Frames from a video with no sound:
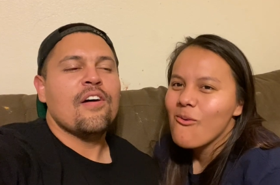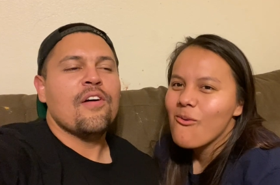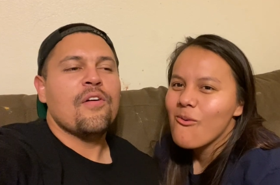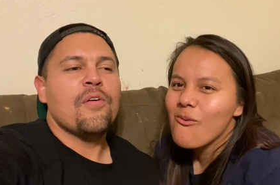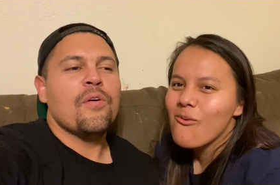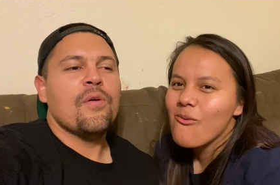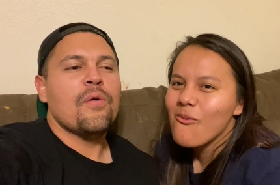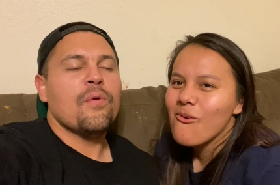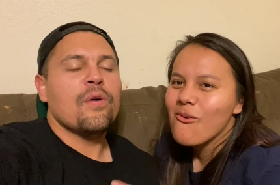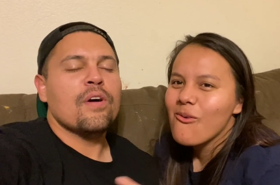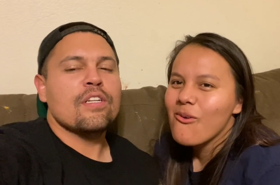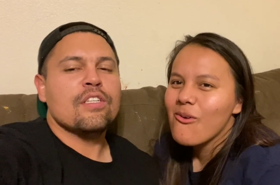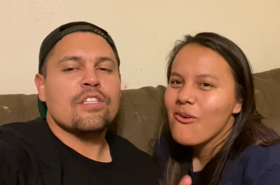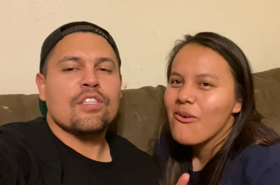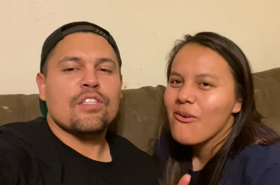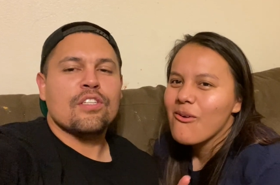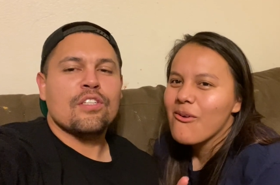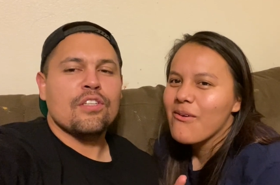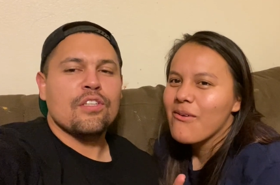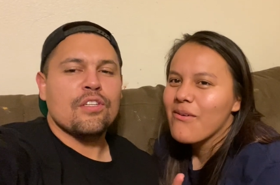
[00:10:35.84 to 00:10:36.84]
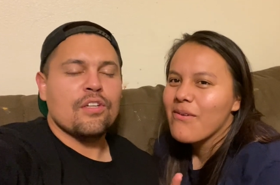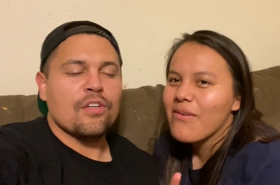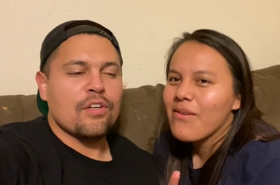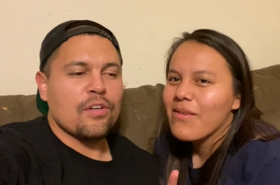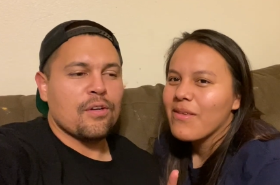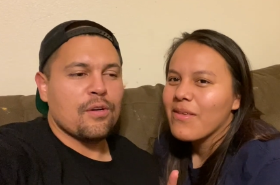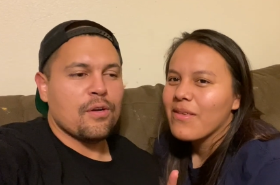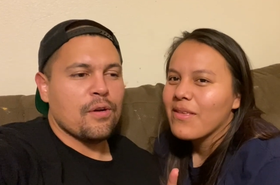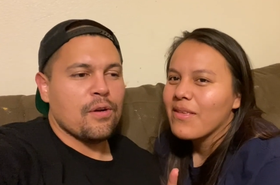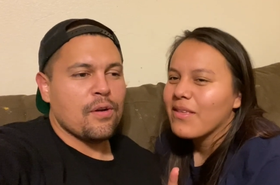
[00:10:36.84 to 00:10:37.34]
Speaker 1: what's
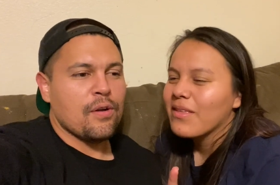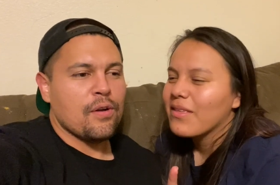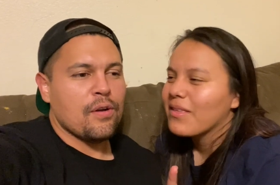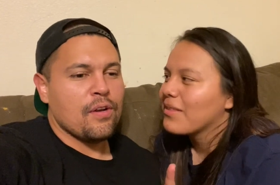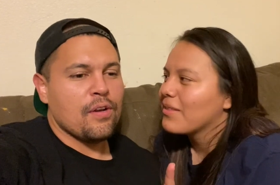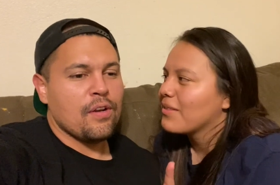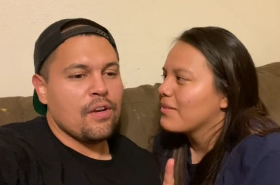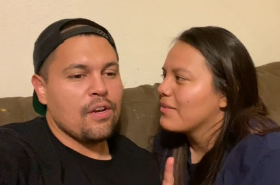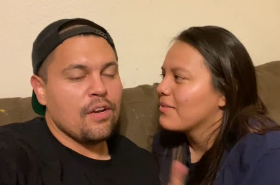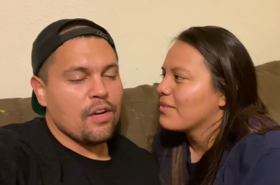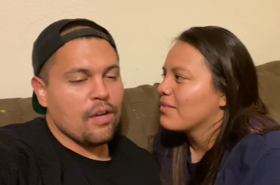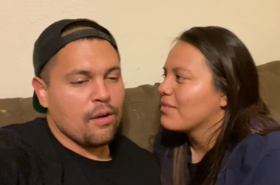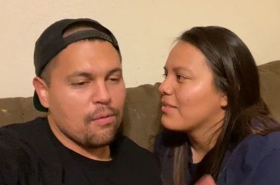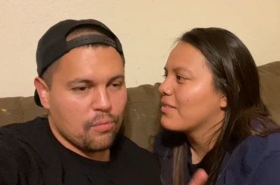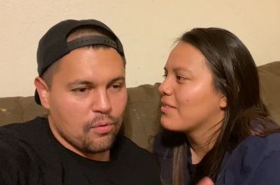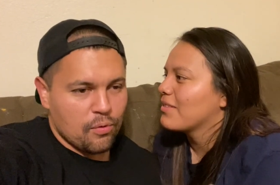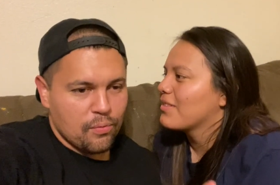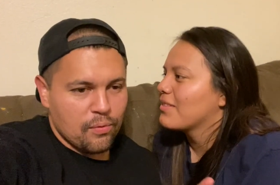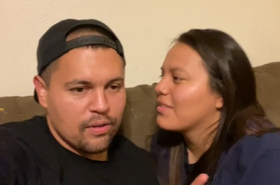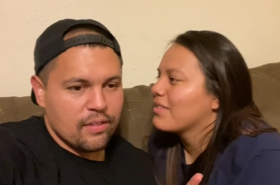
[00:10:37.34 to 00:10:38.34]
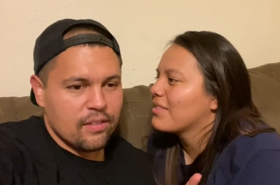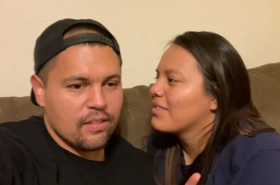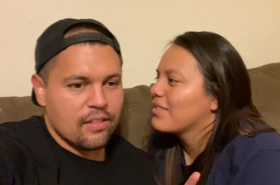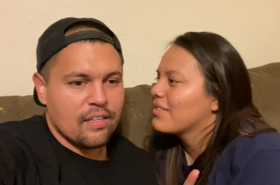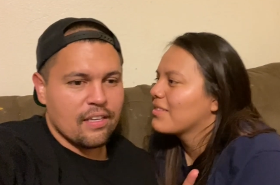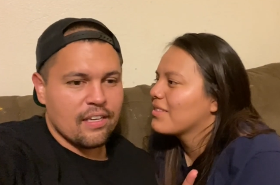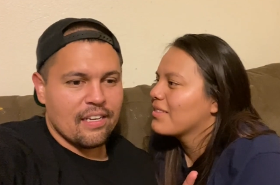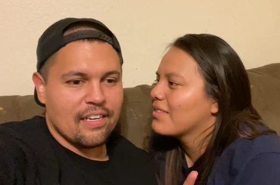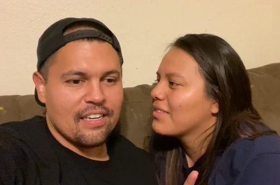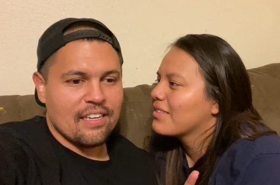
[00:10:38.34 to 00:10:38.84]
your number one
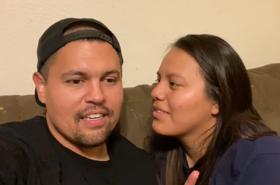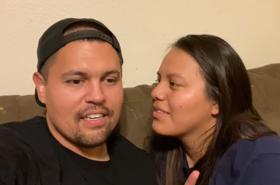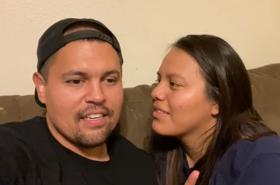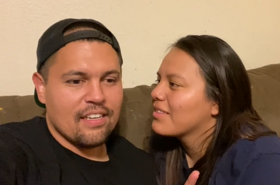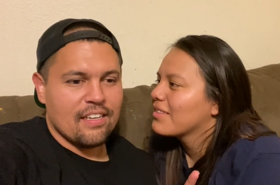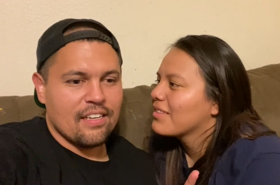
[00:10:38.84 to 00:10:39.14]
thing